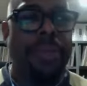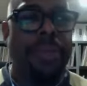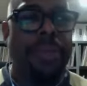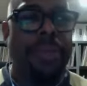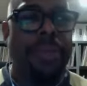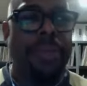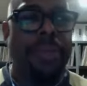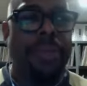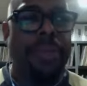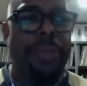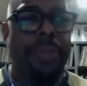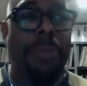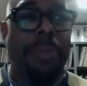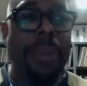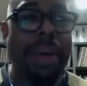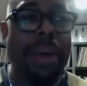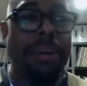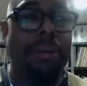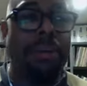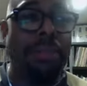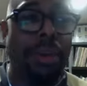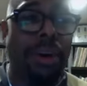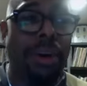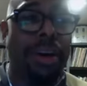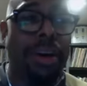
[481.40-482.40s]
the best
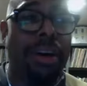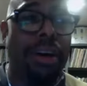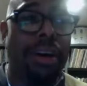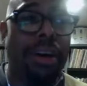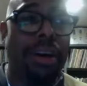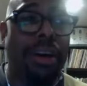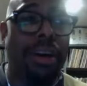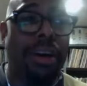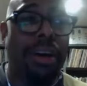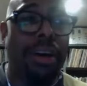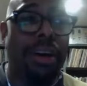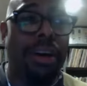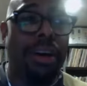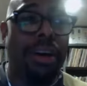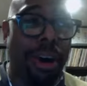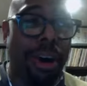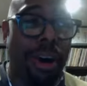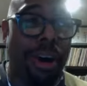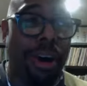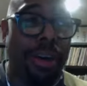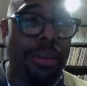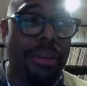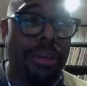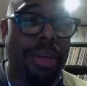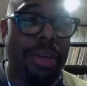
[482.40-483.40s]
part of it all
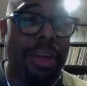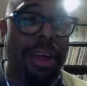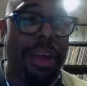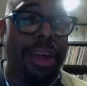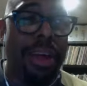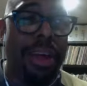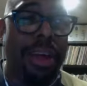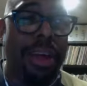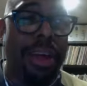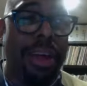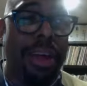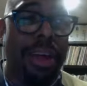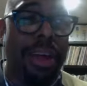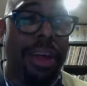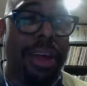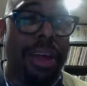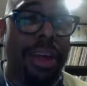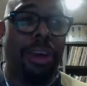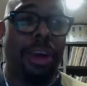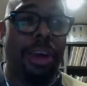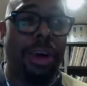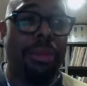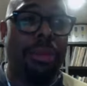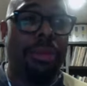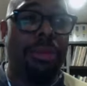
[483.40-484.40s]
is
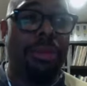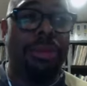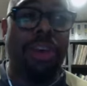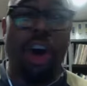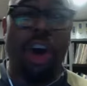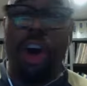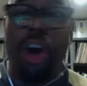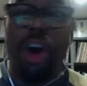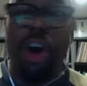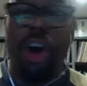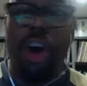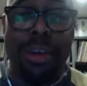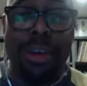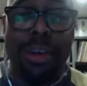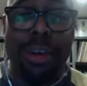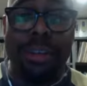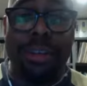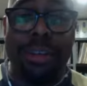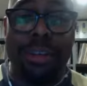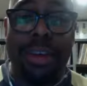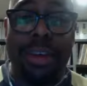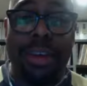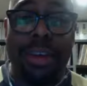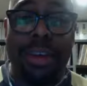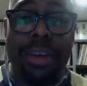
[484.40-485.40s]
almost all of our
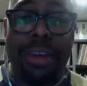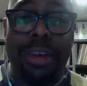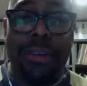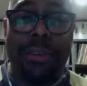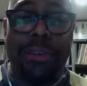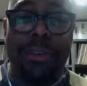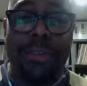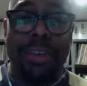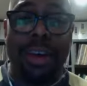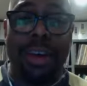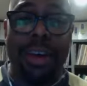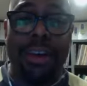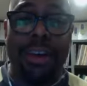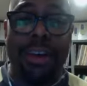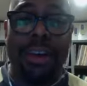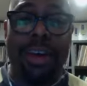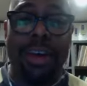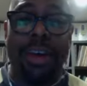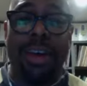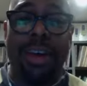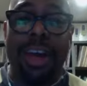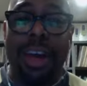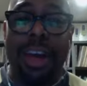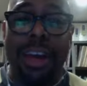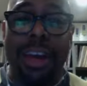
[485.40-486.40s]
boys have said,
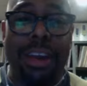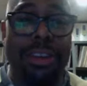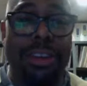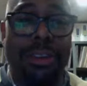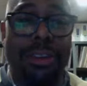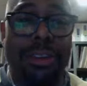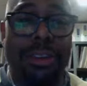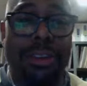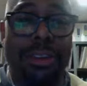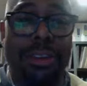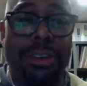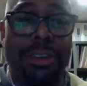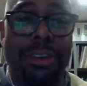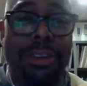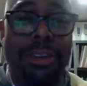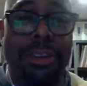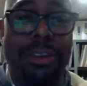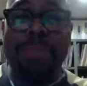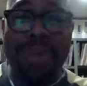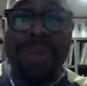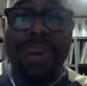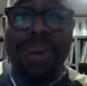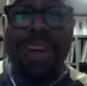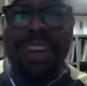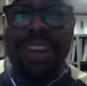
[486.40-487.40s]
ladies, where
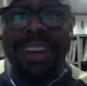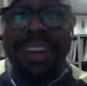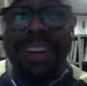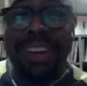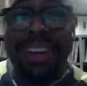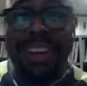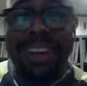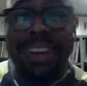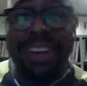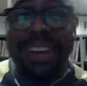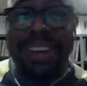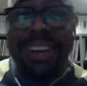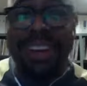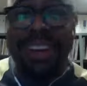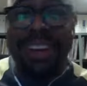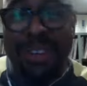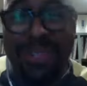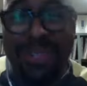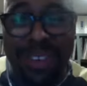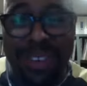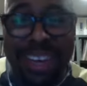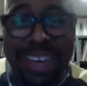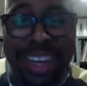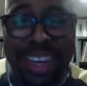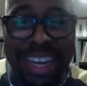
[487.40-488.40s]
you been?
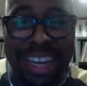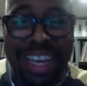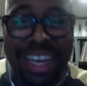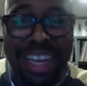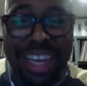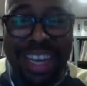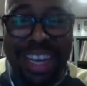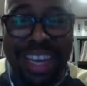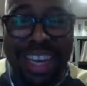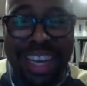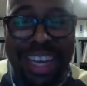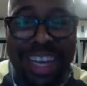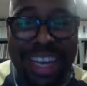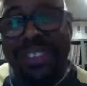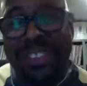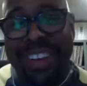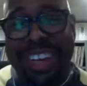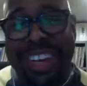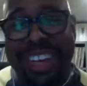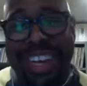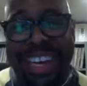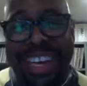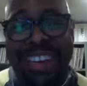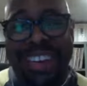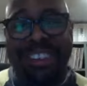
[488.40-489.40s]
We, we need it.
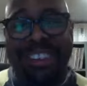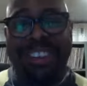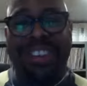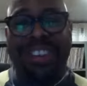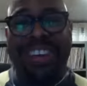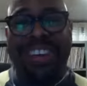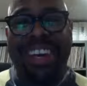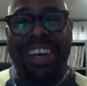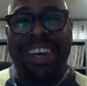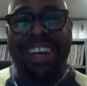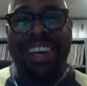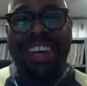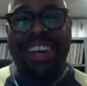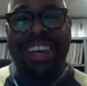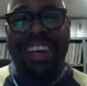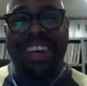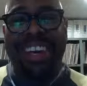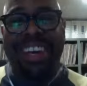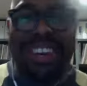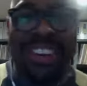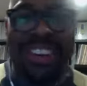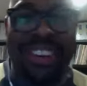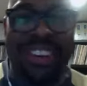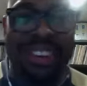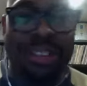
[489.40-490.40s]
We need you here,
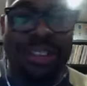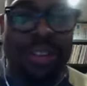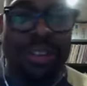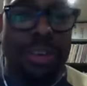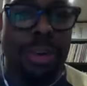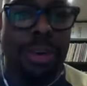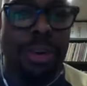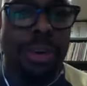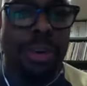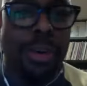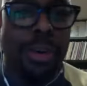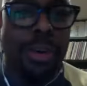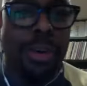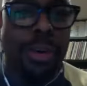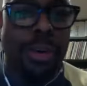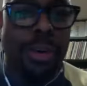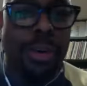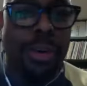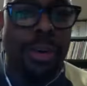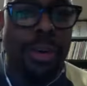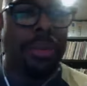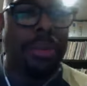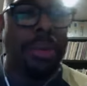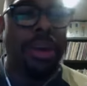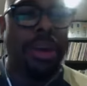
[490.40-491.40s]
you know? So uh,
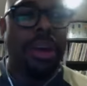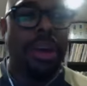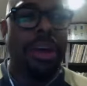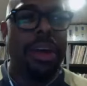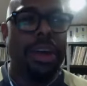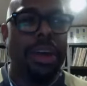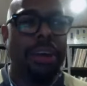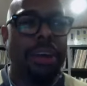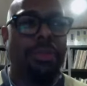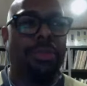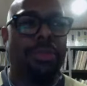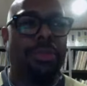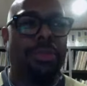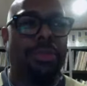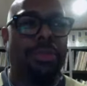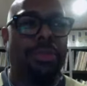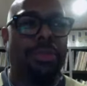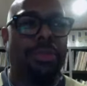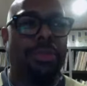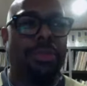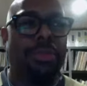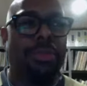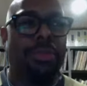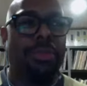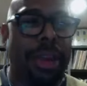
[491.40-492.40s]
it's really
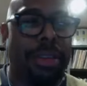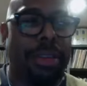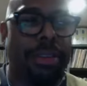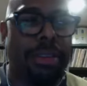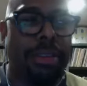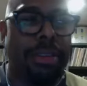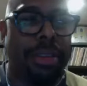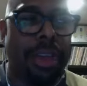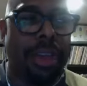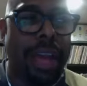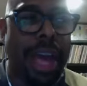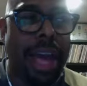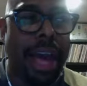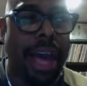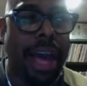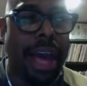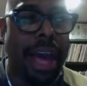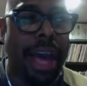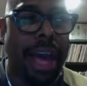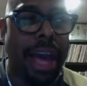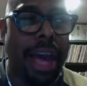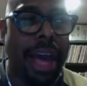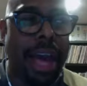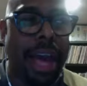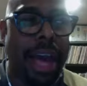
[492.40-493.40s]
great to see
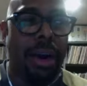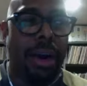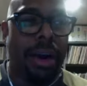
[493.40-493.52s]
how